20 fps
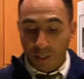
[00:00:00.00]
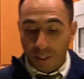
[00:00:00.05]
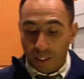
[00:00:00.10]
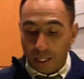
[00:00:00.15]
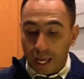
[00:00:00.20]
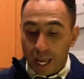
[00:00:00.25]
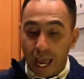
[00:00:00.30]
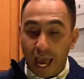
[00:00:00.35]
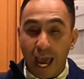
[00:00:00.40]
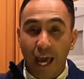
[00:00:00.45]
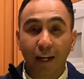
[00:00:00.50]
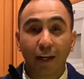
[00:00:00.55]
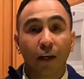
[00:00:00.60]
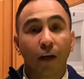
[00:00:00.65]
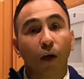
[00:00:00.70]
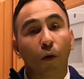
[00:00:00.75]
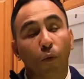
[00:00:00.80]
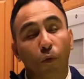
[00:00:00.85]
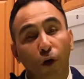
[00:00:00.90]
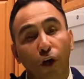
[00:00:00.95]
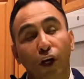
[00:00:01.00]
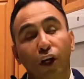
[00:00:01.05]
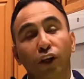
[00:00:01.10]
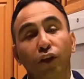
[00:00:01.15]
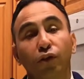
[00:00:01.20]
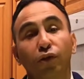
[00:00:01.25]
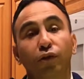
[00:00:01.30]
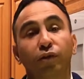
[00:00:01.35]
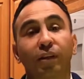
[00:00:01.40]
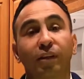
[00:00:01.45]
and we're going to
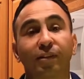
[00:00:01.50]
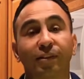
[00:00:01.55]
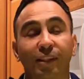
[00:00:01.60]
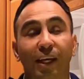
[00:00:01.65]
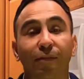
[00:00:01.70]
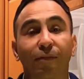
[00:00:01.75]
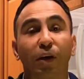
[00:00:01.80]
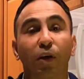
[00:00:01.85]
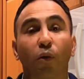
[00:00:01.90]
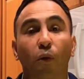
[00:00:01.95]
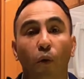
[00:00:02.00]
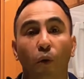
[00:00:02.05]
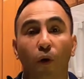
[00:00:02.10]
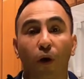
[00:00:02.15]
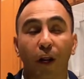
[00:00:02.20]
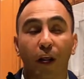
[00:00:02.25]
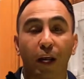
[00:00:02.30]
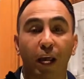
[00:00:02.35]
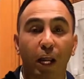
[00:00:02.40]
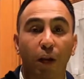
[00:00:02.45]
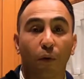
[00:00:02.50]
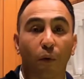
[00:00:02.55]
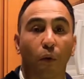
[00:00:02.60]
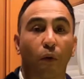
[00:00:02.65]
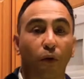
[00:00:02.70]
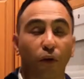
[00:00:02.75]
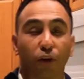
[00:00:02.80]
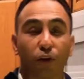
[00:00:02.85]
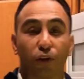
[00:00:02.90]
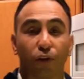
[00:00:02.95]
use the 7 quart in order
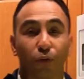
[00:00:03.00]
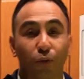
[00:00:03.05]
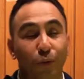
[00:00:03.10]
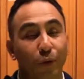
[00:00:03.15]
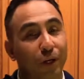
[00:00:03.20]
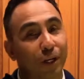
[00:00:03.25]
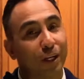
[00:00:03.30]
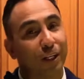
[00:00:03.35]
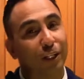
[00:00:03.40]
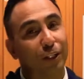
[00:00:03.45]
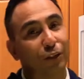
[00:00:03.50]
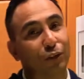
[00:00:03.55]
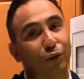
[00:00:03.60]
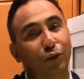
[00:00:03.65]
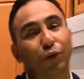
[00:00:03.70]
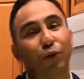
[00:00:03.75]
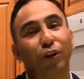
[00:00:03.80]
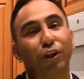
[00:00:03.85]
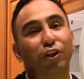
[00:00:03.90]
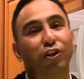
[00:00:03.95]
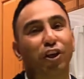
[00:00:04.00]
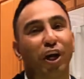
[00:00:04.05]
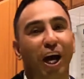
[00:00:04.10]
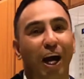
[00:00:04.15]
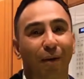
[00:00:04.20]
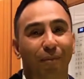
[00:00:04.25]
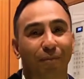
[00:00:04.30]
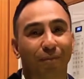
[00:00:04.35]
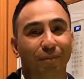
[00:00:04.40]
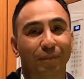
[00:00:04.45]
to do the job.
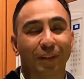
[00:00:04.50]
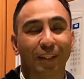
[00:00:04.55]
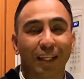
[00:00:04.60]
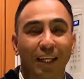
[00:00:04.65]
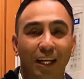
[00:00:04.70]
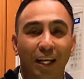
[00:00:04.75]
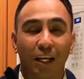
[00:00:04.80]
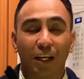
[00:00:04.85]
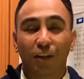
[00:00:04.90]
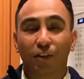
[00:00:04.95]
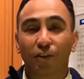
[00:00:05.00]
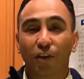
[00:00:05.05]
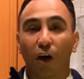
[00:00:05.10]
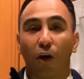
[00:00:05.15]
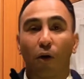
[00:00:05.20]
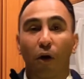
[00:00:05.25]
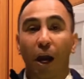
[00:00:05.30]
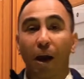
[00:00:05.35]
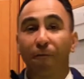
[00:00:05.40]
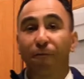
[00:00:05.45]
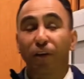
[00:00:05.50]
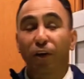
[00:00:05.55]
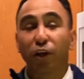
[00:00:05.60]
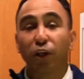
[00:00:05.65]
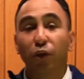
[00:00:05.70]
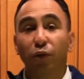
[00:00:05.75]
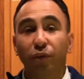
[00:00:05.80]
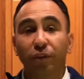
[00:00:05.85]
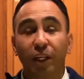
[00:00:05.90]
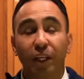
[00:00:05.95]
So if you're
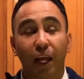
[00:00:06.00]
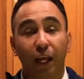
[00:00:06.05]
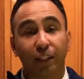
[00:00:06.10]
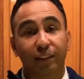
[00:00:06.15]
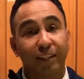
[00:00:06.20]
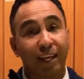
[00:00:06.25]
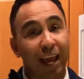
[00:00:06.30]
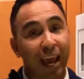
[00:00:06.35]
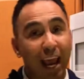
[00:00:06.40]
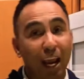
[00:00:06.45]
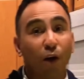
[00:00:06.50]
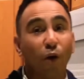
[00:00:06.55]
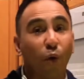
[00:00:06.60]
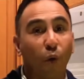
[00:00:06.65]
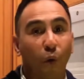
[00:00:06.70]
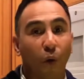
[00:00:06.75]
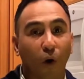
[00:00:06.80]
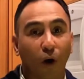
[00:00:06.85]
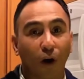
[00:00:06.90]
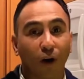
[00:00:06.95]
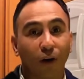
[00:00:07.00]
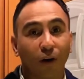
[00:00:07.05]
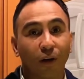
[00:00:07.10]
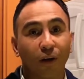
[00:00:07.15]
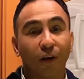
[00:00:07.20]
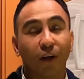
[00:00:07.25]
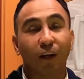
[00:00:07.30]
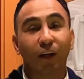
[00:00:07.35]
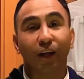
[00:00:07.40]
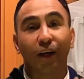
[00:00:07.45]
using a 10 quart,
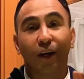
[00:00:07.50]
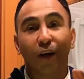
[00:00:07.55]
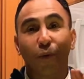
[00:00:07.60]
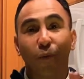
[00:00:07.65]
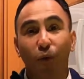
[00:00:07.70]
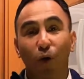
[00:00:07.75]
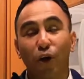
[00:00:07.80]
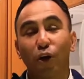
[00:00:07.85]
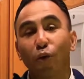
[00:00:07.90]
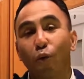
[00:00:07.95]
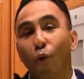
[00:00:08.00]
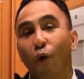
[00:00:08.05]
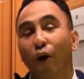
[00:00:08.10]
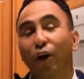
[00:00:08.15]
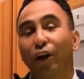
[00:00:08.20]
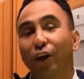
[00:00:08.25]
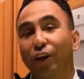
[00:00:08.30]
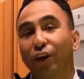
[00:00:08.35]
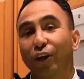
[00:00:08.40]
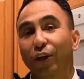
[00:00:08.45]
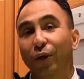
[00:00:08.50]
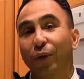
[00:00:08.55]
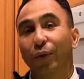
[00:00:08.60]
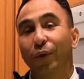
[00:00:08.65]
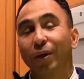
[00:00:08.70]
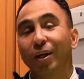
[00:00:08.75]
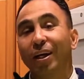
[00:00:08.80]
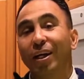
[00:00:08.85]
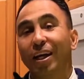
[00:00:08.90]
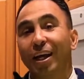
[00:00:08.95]
what you want to do
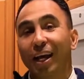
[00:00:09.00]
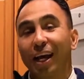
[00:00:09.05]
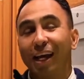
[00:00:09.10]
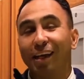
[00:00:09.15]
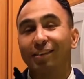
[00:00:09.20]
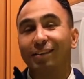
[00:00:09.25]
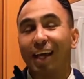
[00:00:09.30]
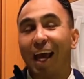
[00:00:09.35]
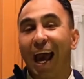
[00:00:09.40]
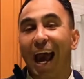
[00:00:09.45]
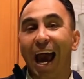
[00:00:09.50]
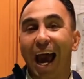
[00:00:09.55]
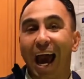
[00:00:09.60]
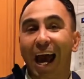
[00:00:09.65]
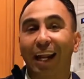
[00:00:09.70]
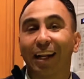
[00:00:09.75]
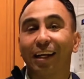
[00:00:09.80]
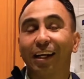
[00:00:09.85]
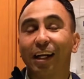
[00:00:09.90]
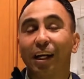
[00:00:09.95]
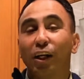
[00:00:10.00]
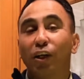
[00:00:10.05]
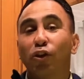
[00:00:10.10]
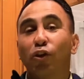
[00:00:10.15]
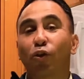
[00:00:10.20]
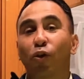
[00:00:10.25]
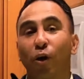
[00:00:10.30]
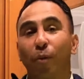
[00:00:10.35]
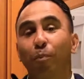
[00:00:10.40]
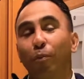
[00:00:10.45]
is add
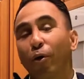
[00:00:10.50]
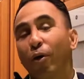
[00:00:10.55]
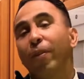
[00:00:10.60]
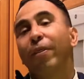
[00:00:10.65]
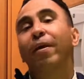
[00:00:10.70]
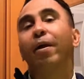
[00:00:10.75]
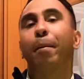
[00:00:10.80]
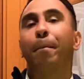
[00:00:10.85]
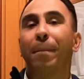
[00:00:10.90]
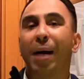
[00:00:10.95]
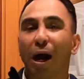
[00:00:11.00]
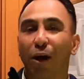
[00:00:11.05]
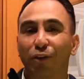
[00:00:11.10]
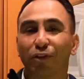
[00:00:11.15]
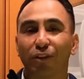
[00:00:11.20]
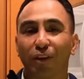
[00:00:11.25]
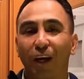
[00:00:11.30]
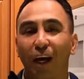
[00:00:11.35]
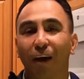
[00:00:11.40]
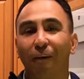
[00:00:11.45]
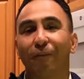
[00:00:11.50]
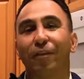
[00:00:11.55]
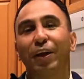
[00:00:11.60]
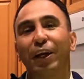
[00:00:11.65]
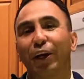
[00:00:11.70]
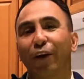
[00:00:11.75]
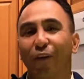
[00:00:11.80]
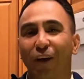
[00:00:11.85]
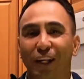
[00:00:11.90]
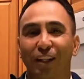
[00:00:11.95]
triple the amount of
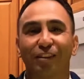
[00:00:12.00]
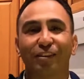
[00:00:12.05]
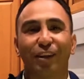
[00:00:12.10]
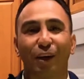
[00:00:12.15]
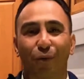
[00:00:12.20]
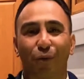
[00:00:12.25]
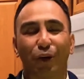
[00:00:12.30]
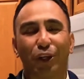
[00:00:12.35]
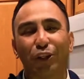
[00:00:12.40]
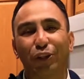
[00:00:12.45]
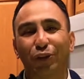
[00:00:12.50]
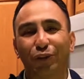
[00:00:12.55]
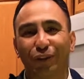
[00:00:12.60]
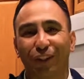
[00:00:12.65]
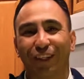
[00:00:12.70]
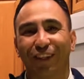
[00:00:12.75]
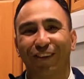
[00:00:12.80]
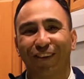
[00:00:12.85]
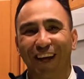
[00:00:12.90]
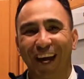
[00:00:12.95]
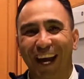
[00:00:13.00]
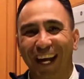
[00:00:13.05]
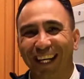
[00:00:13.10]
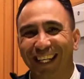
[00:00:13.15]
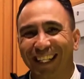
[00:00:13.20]
ingredients that we're using, okay?